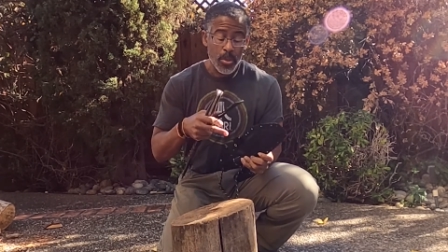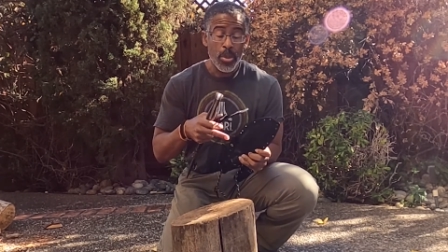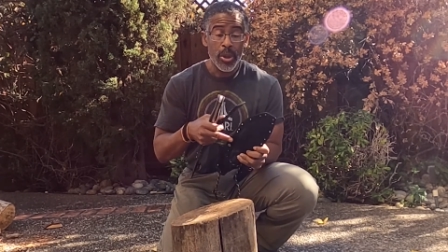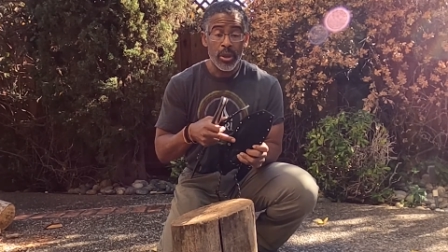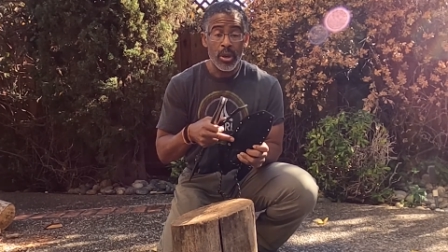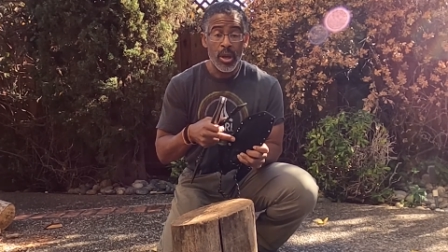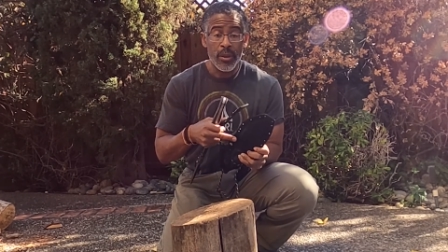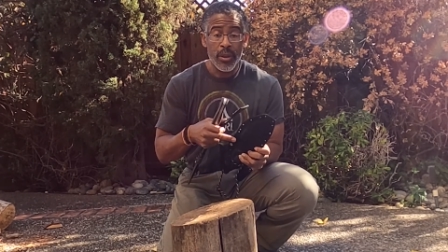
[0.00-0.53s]

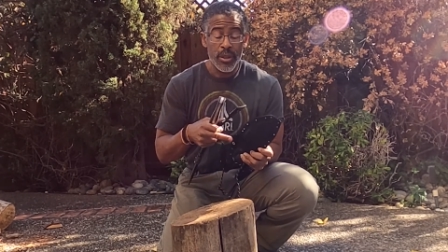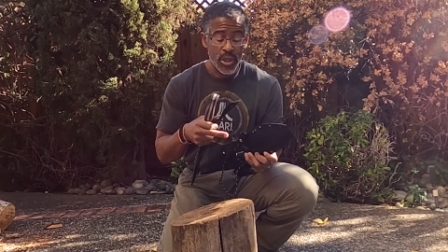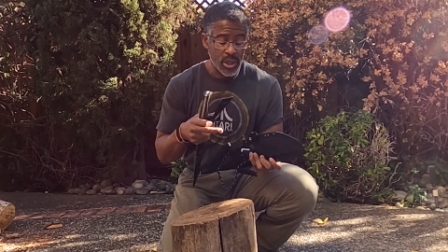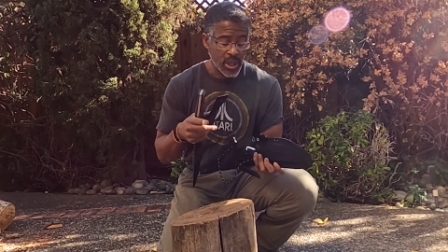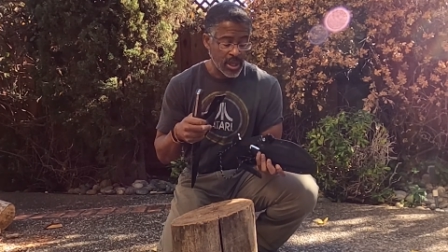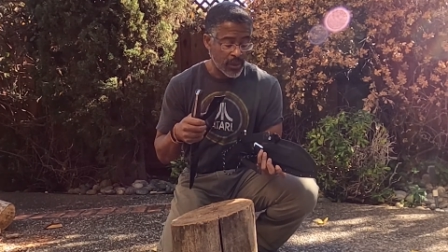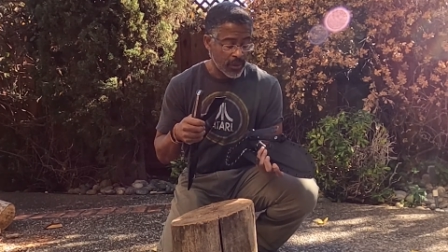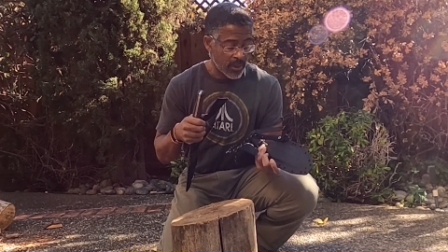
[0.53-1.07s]
put it on this
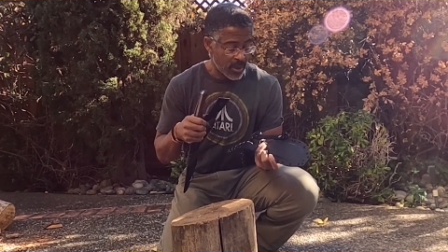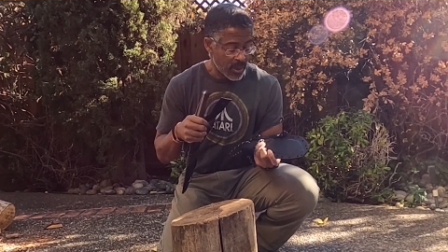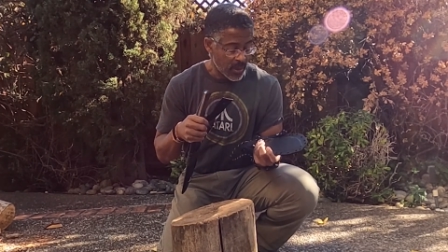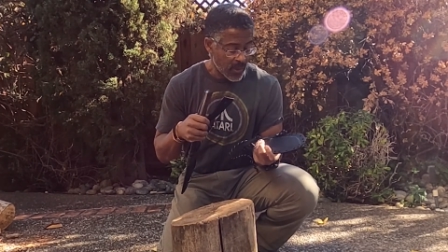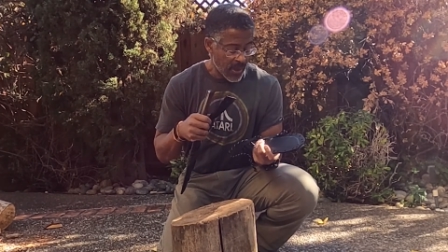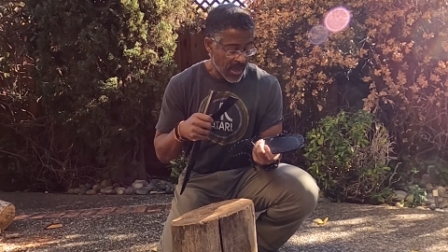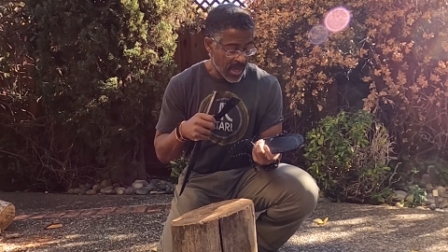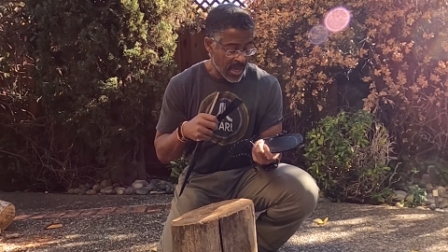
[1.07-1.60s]
sheath,
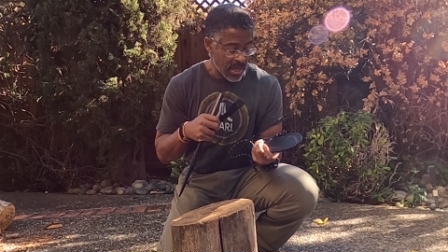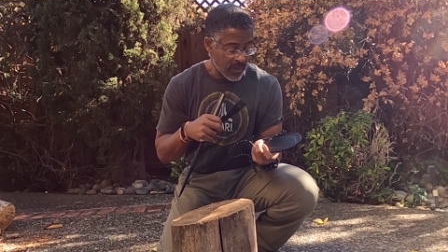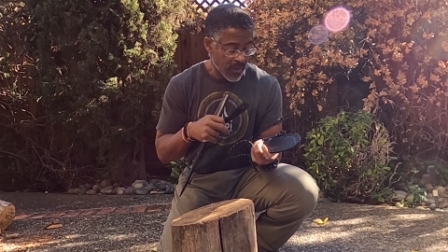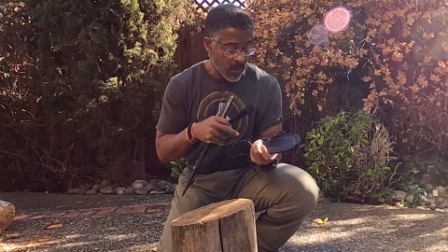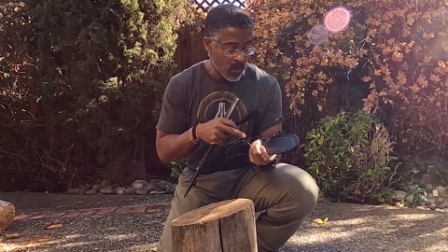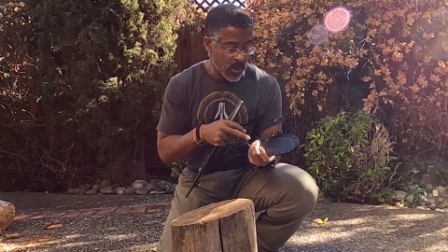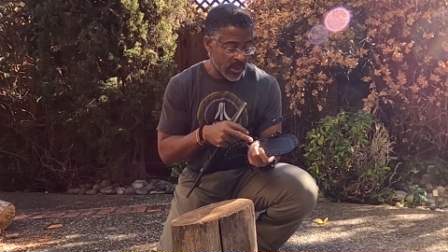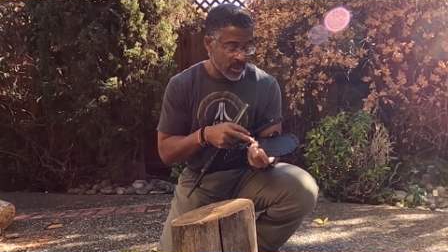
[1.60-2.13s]
and if
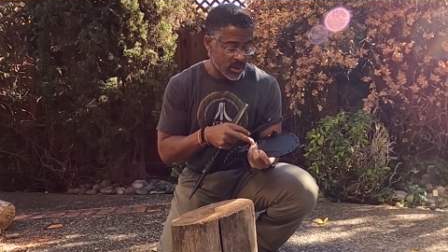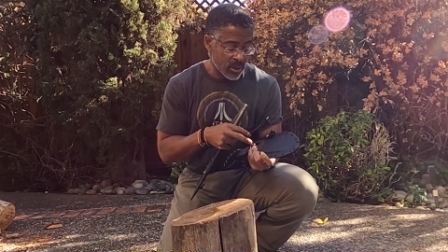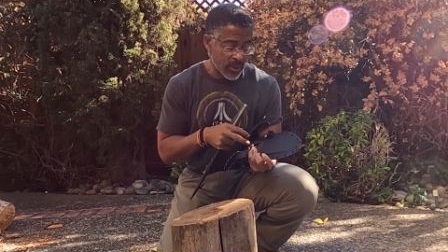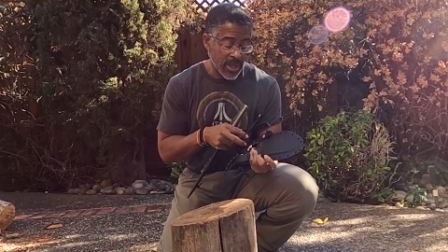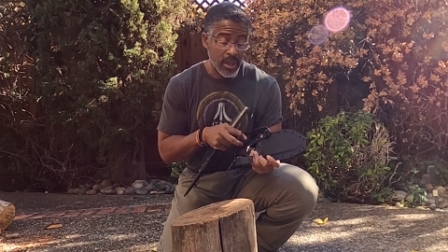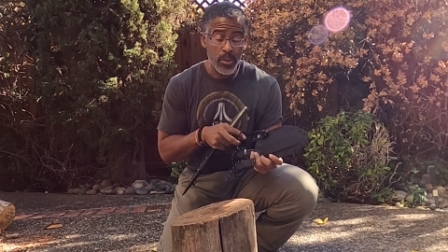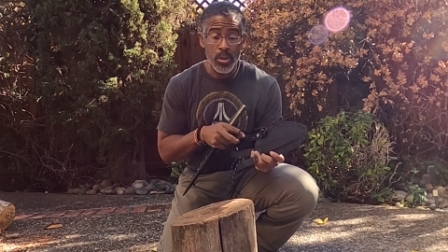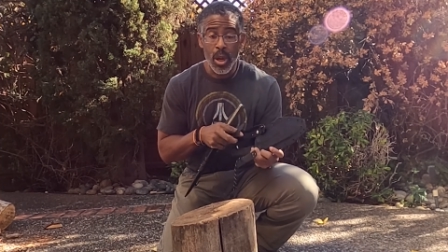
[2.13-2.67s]
I wanted to,
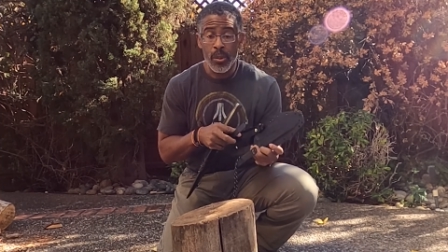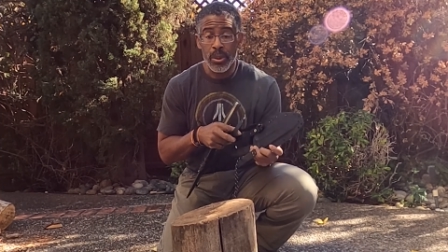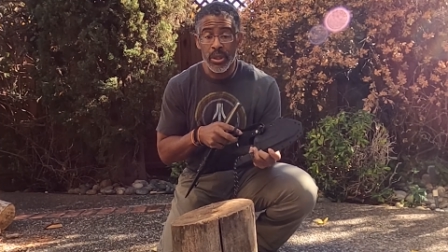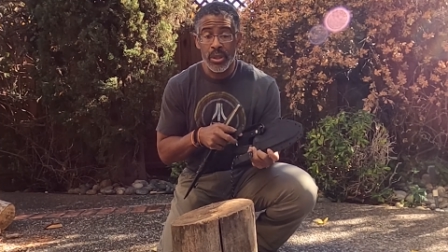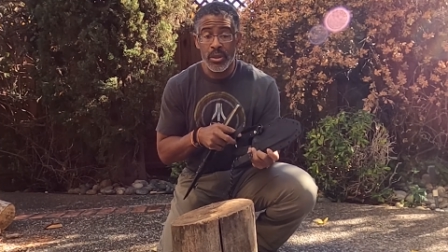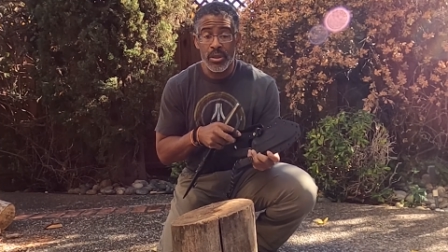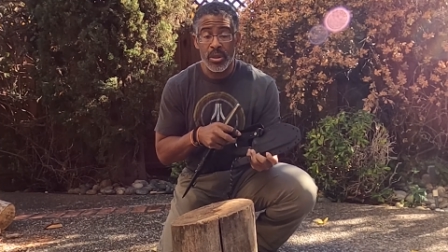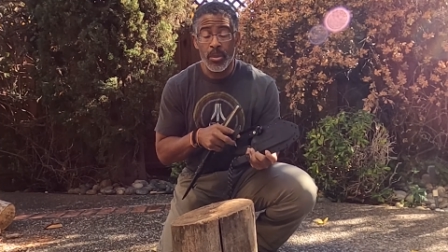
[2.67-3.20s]
I could probably
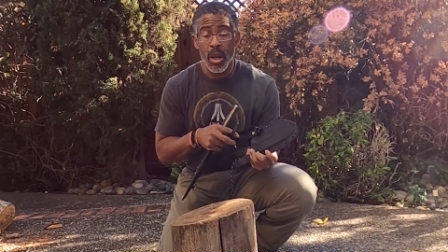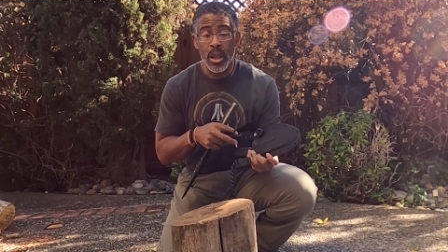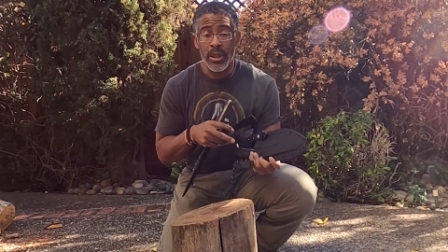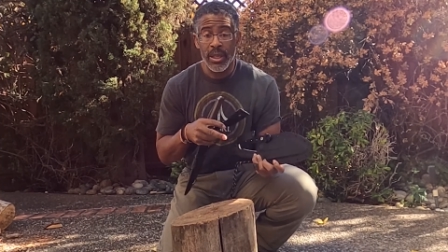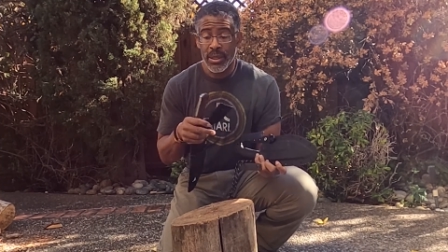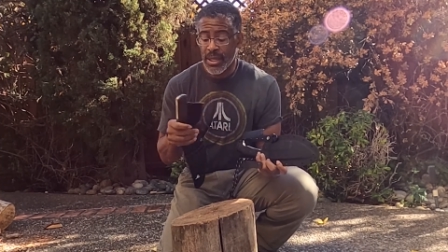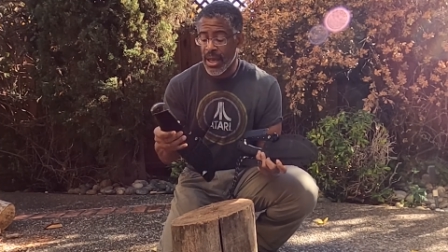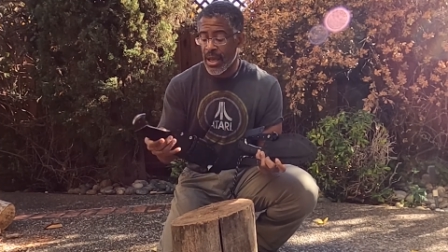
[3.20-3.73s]
use the
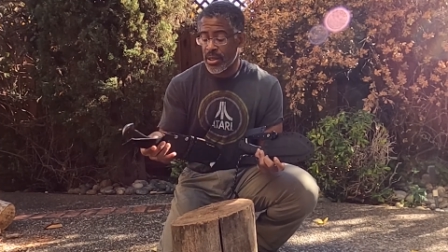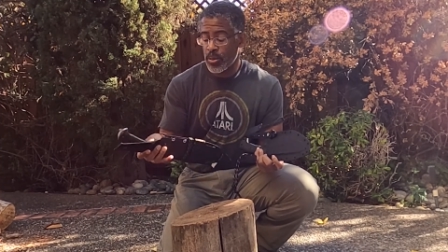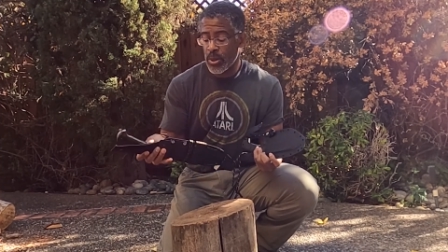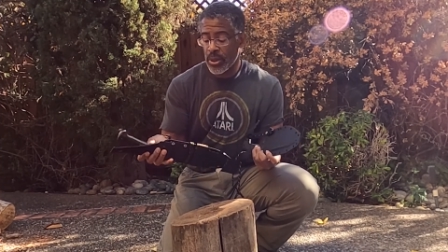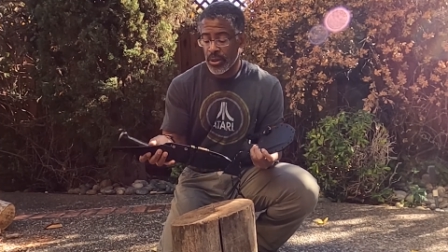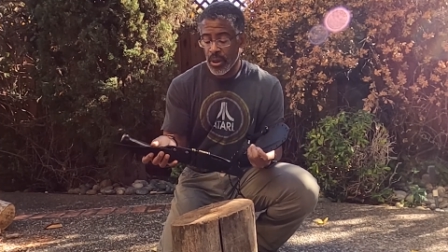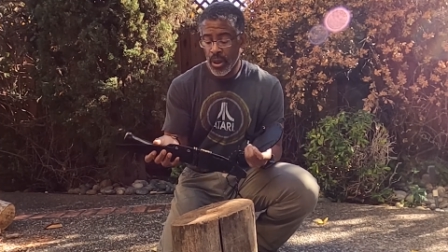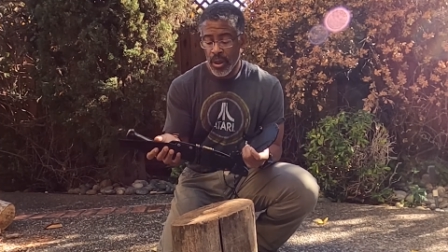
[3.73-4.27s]
MOLLE
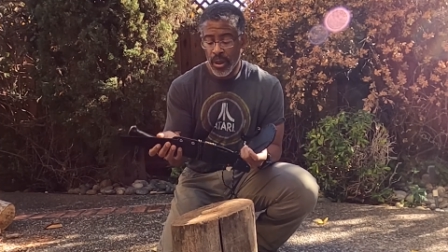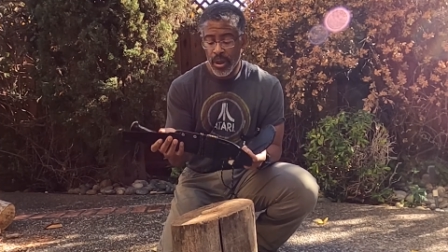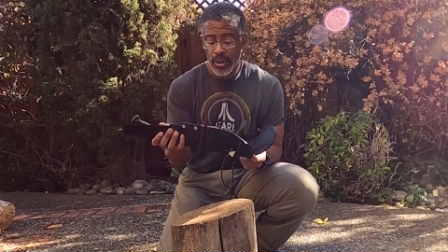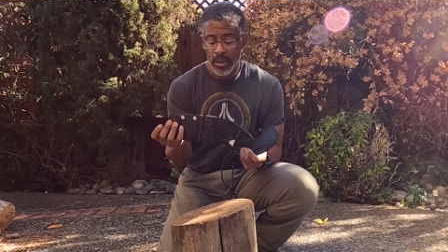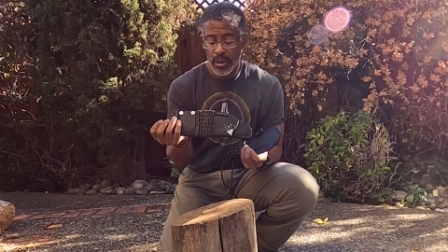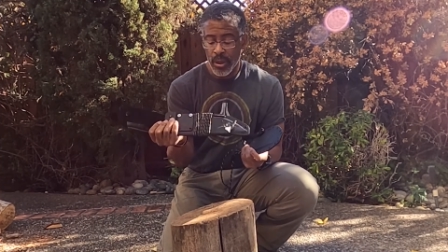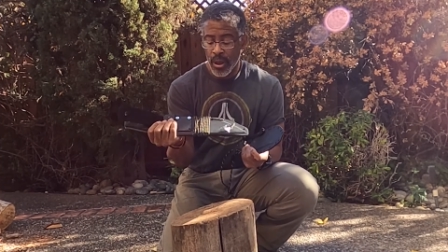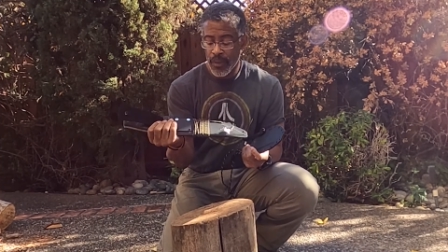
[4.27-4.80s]
attachment
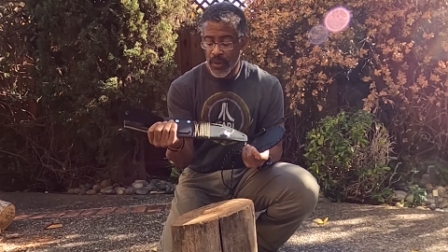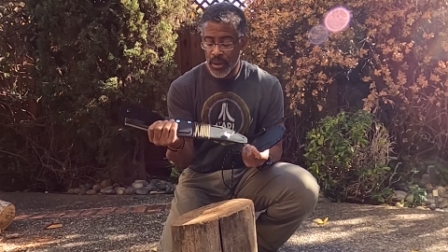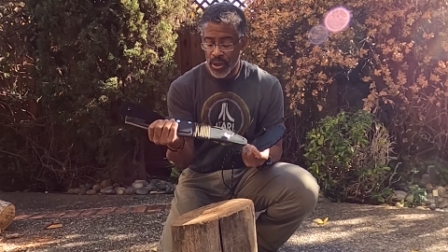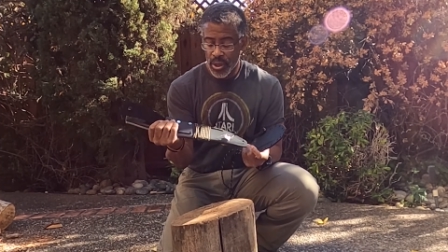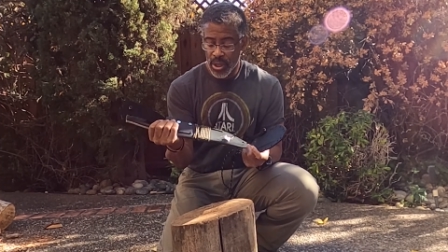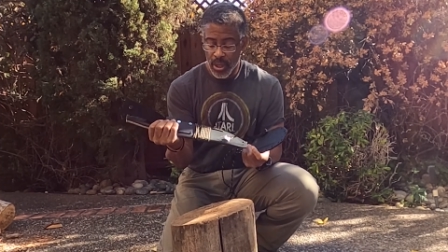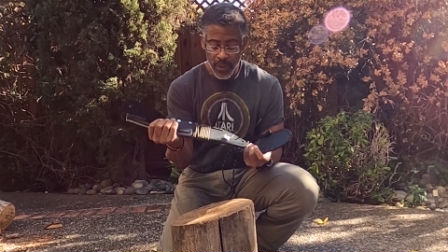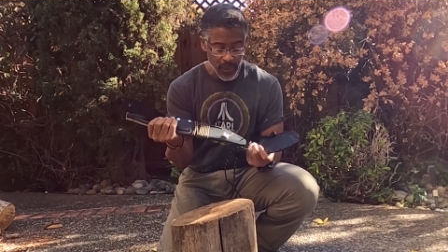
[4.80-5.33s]
on this
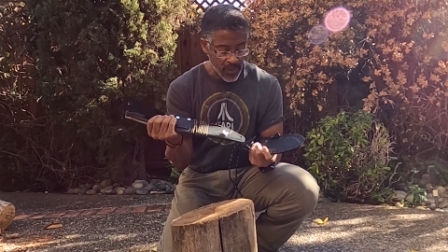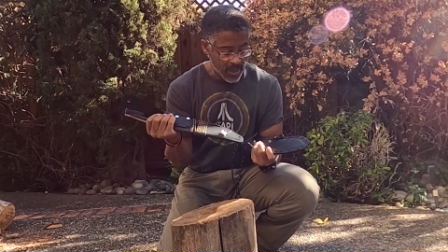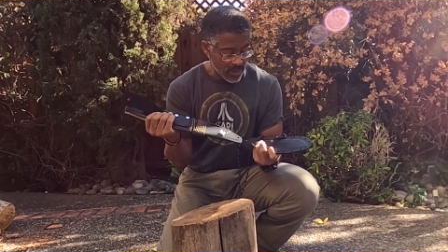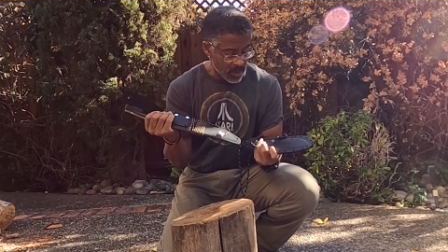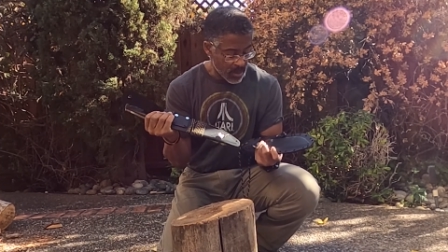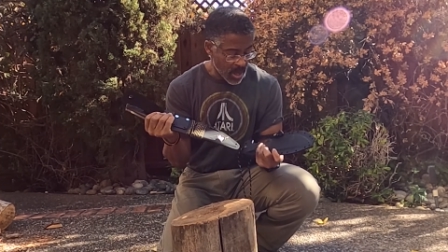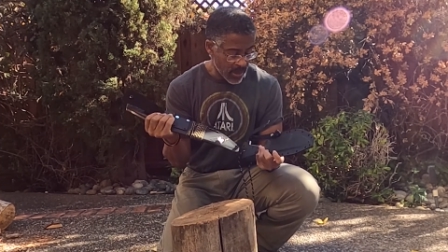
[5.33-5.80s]
sheath. I think the